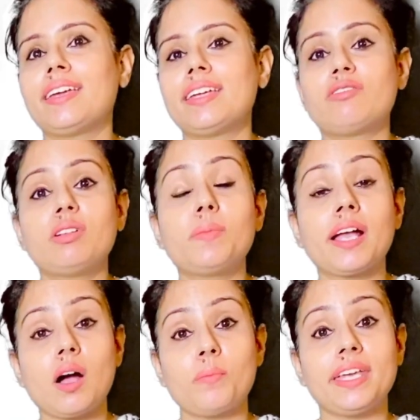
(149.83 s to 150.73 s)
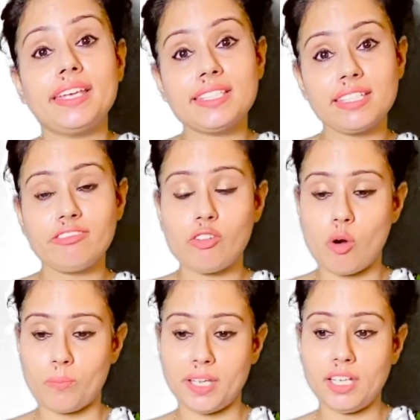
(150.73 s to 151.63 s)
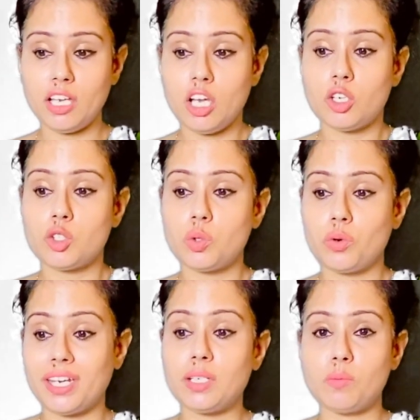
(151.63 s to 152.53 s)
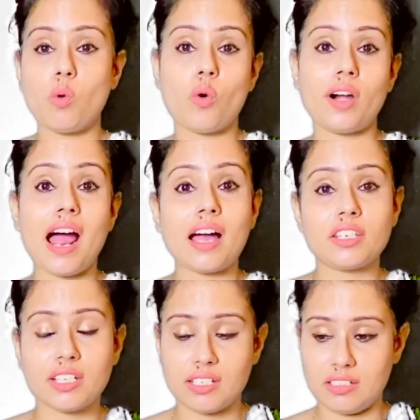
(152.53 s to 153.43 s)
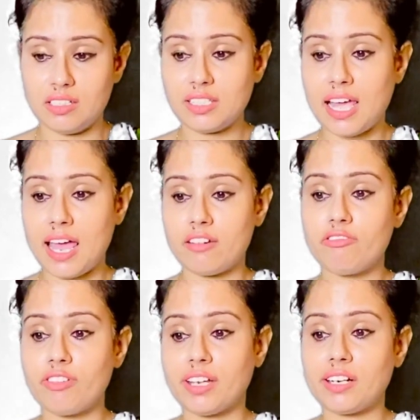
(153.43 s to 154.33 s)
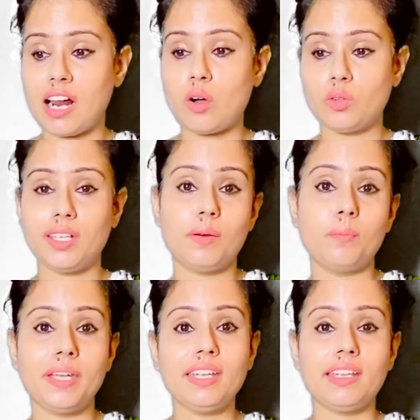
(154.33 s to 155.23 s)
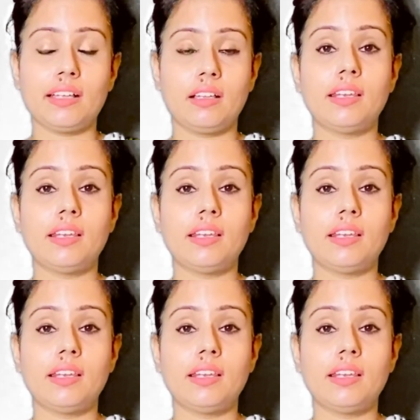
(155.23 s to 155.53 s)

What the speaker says: it will become easy for me to read more articles and figure out their meaning.